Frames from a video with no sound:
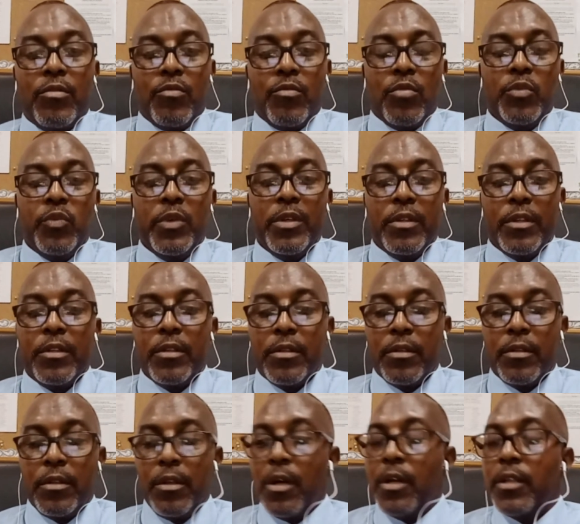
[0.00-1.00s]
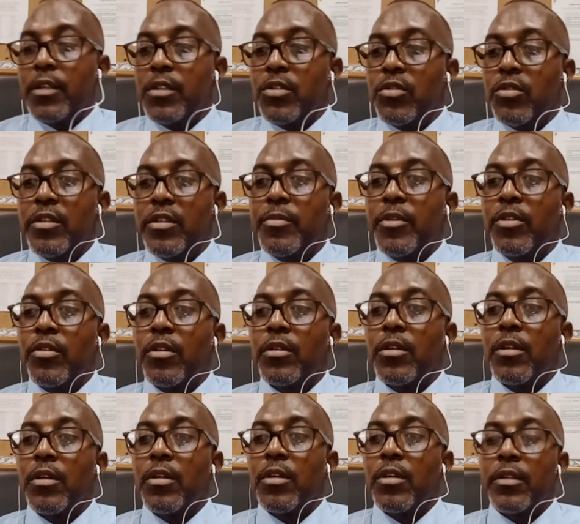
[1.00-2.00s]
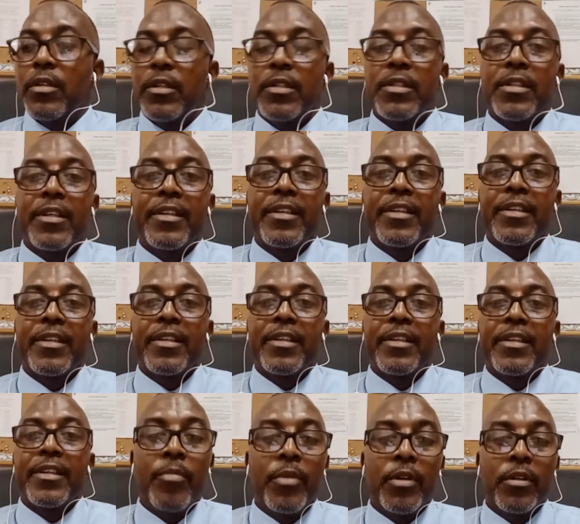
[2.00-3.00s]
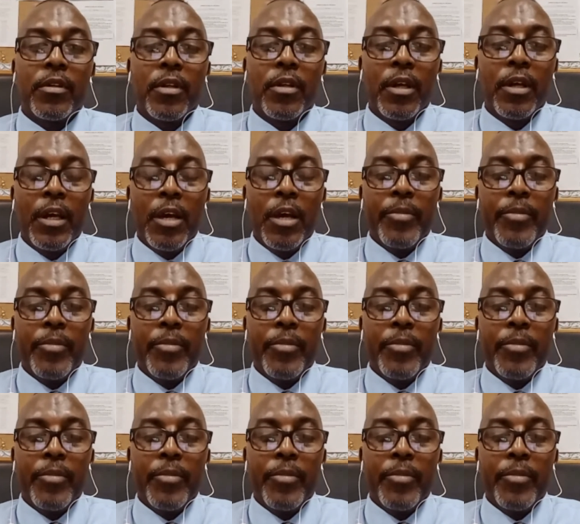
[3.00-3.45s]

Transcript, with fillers: that the other students may not understand as being normal